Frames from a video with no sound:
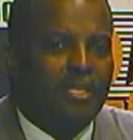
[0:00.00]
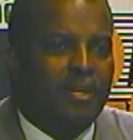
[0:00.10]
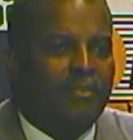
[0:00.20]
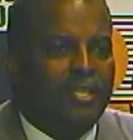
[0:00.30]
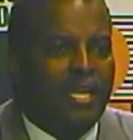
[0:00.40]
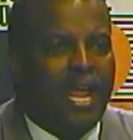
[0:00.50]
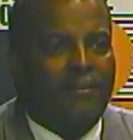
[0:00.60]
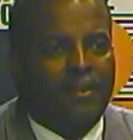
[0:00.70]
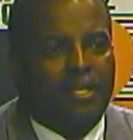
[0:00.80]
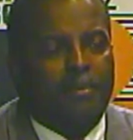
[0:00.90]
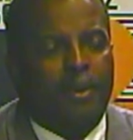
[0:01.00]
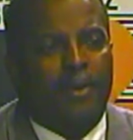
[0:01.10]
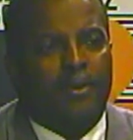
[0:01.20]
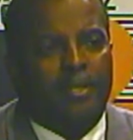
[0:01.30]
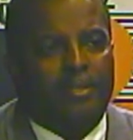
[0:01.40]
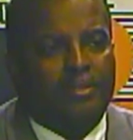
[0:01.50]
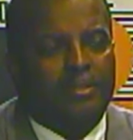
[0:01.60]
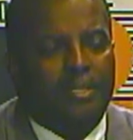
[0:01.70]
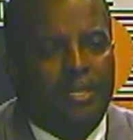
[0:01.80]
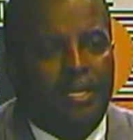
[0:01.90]
given that African
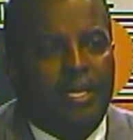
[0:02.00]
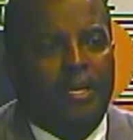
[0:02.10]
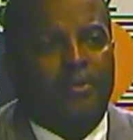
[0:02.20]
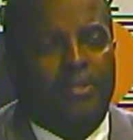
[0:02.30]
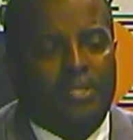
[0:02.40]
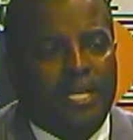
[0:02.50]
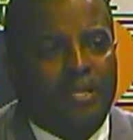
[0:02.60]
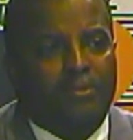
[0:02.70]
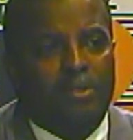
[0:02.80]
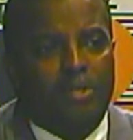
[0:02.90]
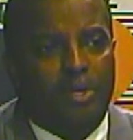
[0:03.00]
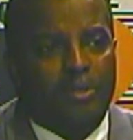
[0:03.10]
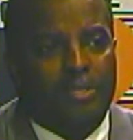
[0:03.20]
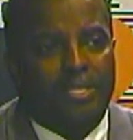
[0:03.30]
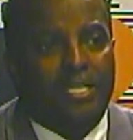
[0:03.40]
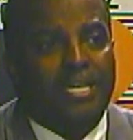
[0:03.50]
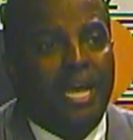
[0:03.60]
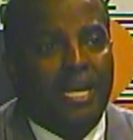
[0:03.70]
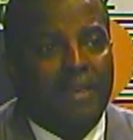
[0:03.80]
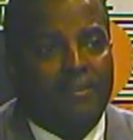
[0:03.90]
Americans here in the state of New Jersey did
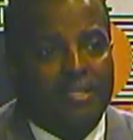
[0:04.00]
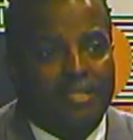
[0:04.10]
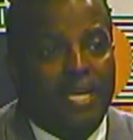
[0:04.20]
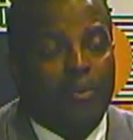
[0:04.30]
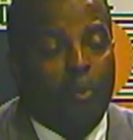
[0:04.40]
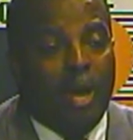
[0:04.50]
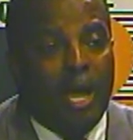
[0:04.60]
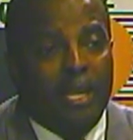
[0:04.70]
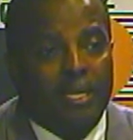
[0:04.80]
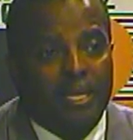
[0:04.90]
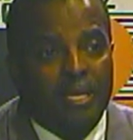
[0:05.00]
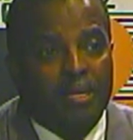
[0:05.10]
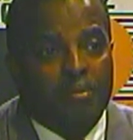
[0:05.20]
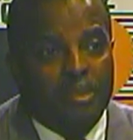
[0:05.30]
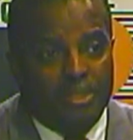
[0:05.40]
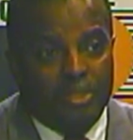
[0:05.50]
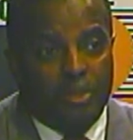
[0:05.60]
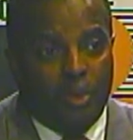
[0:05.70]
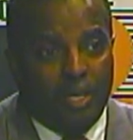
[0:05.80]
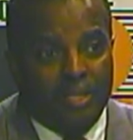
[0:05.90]
not have a statewide
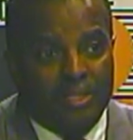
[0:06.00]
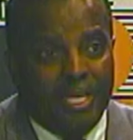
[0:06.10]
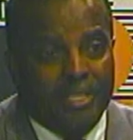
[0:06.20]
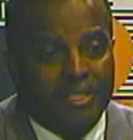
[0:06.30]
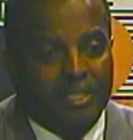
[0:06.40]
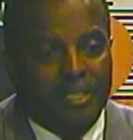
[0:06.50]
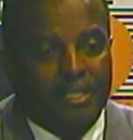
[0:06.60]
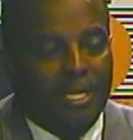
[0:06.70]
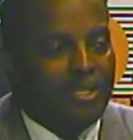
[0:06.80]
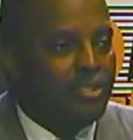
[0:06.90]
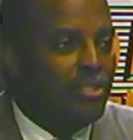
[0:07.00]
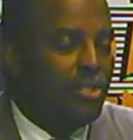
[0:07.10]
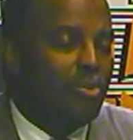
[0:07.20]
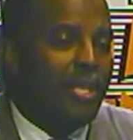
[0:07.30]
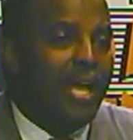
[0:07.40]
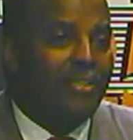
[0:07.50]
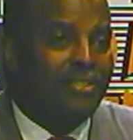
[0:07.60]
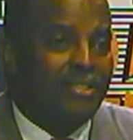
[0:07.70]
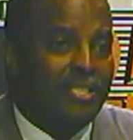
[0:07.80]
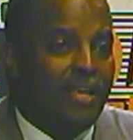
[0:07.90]
business organization, and thus in
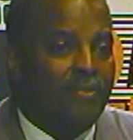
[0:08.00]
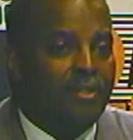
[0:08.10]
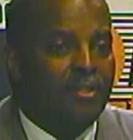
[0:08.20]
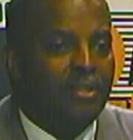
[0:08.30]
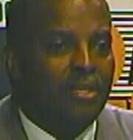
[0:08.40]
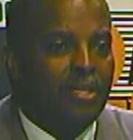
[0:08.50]
2007